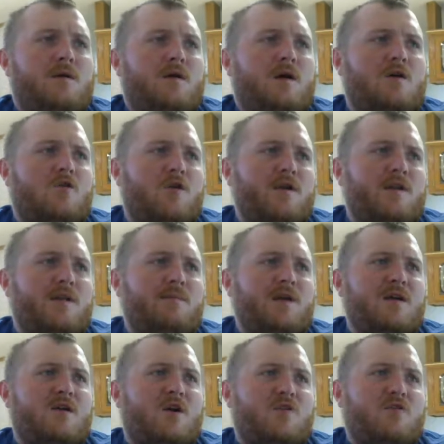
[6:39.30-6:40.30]
According to
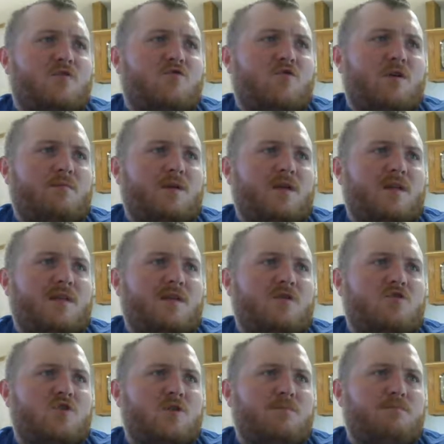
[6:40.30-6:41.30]
Ben Carson, Trump
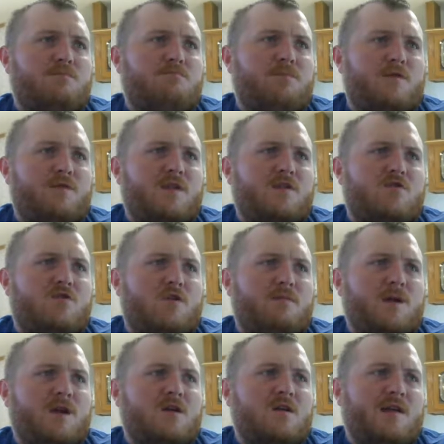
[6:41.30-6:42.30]
Clinton should both disclose
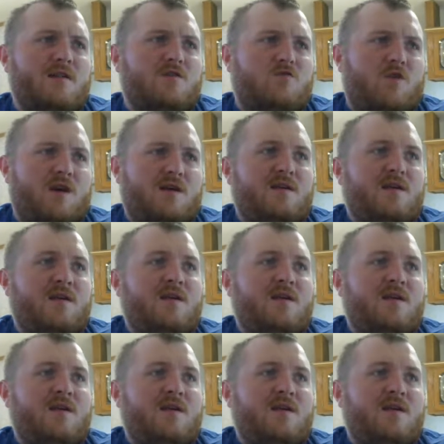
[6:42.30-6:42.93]
medical history.